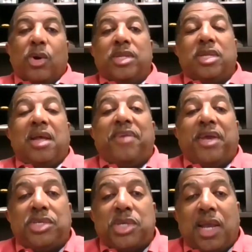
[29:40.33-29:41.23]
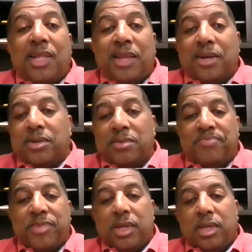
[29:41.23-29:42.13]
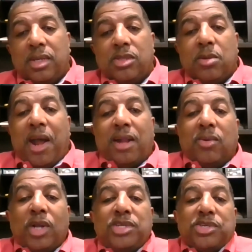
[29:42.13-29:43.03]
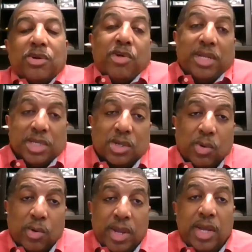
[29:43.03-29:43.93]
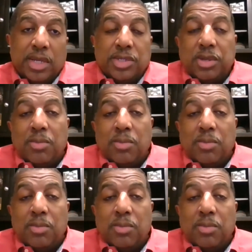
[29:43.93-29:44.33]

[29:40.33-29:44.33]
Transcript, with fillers: On an FHA loan, no matter what your credit score is,